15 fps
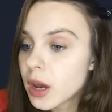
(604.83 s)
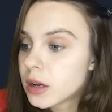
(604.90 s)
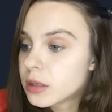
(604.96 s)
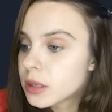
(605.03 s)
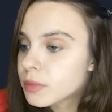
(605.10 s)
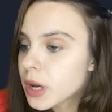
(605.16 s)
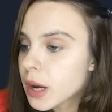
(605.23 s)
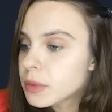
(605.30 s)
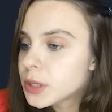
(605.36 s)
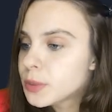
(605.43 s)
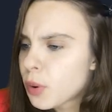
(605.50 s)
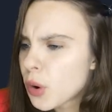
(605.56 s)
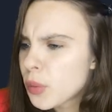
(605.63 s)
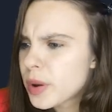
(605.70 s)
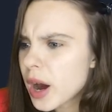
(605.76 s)
Sometimes
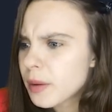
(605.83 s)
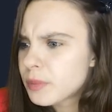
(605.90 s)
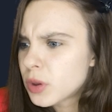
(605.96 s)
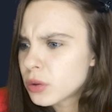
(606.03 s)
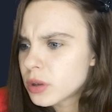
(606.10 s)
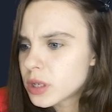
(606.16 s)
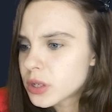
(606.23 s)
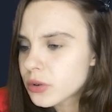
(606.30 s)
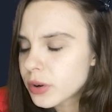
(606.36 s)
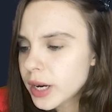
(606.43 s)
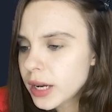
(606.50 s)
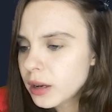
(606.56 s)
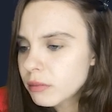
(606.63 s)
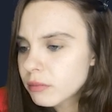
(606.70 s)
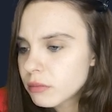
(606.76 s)
popped up on the
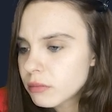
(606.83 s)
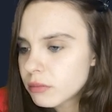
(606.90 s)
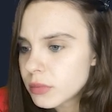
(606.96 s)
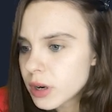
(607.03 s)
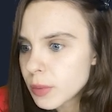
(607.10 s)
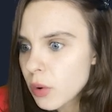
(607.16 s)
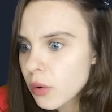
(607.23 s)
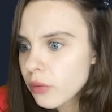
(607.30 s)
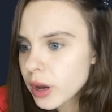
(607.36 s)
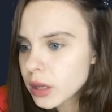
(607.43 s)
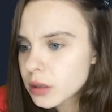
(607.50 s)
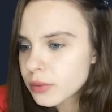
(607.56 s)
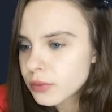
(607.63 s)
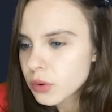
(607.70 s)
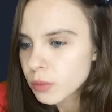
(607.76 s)
screen, remove
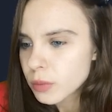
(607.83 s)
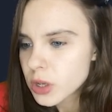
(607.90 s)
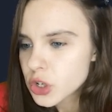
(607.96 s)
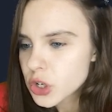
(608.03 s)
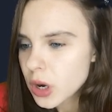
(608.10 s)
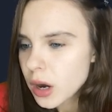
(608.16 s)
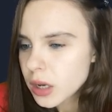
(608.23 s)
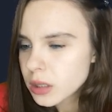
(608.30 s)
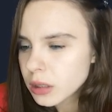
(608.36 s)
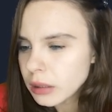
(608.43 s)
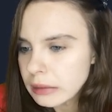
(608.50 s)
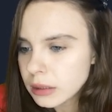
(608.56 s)
it from the chart,